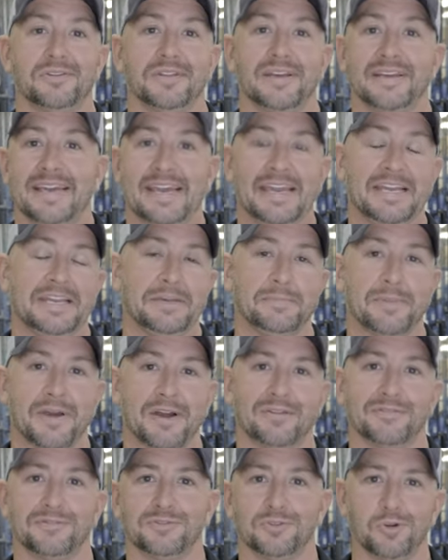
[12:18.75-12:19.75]
like eighty
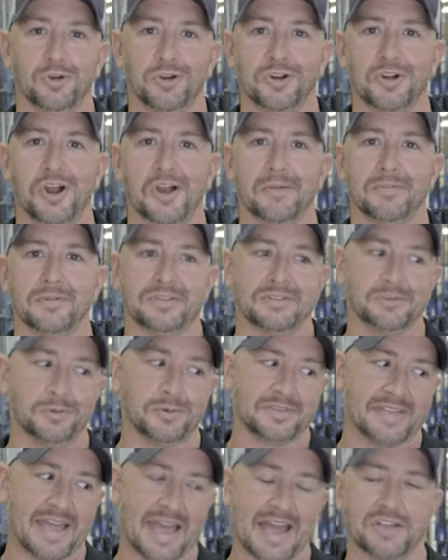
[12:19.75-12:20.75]
pound fluorocarbon, to
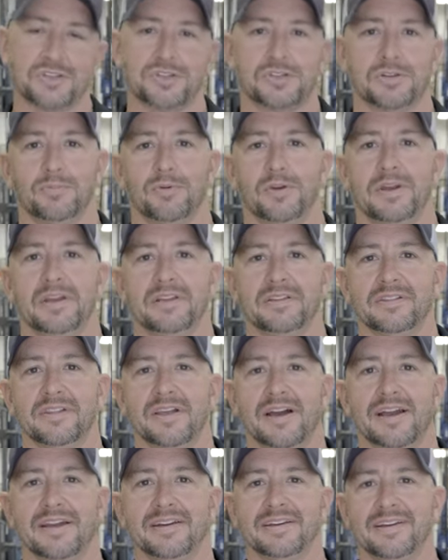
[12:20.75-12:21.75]
attach to braided
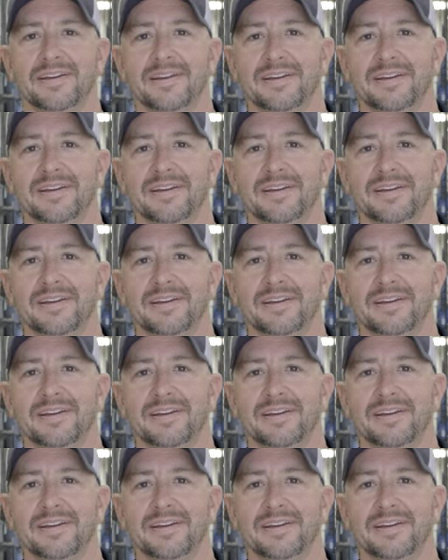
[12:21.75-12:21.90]
line